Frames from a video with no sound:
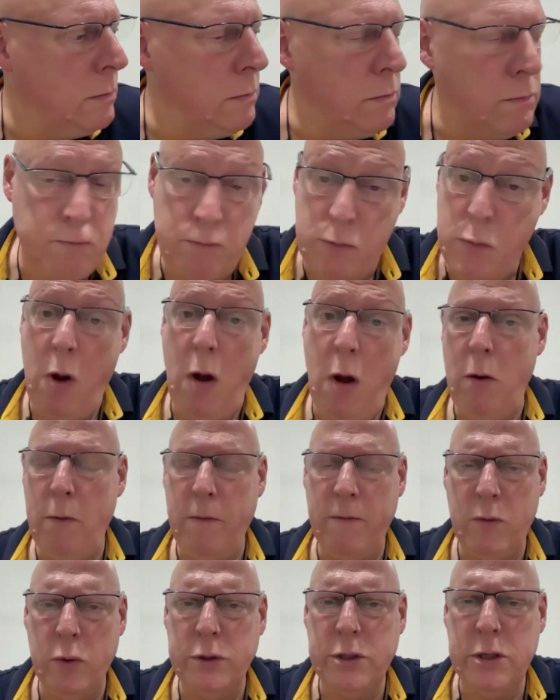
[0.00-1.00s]
No,
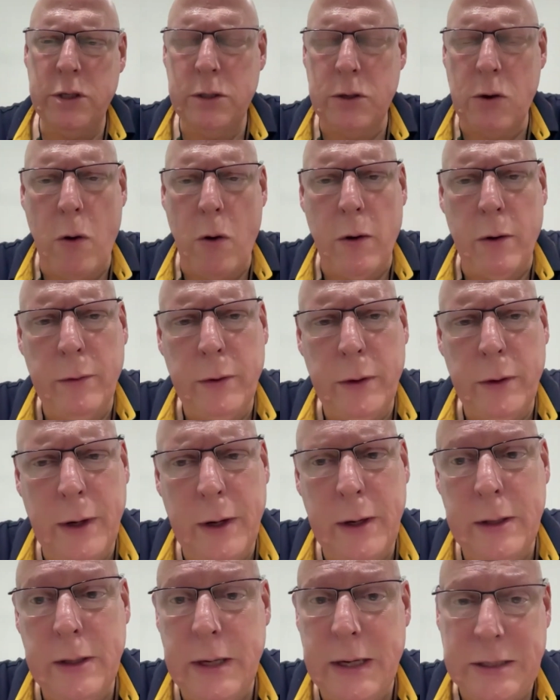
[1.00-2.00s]
of course it's not.
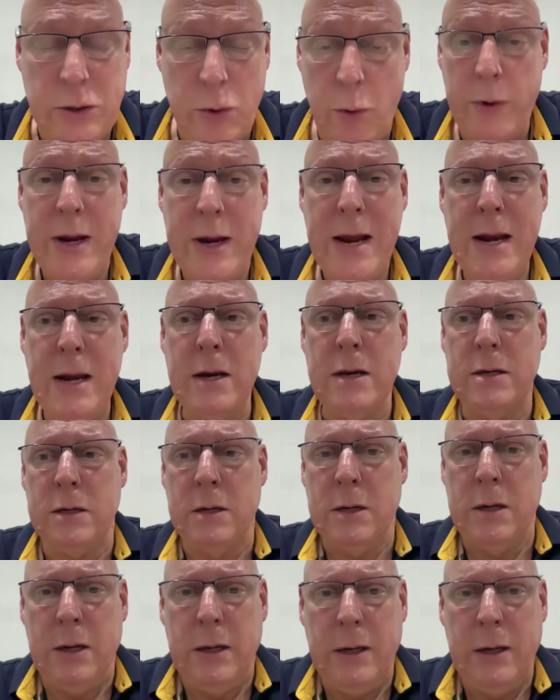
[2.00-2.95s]
It's not needed.